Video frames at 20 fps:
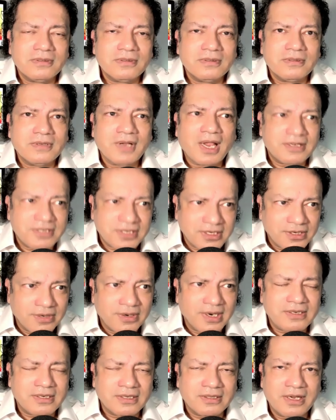As he
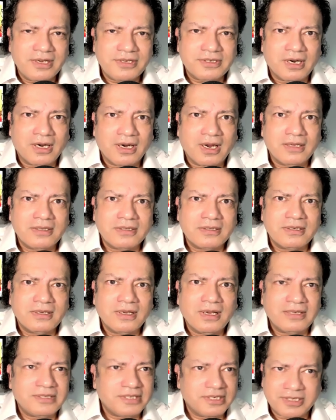corrected the Israelites,
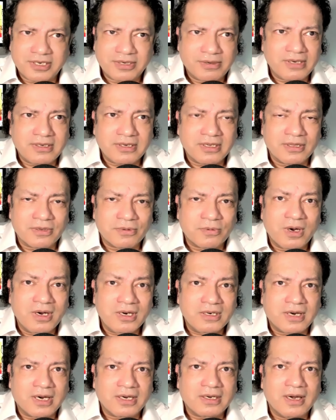as he's correcting the
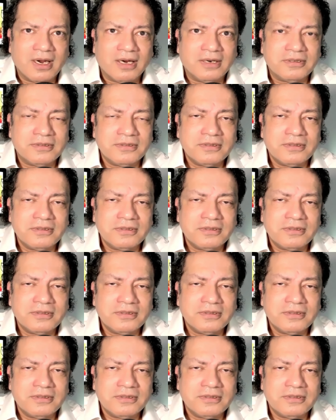world right now.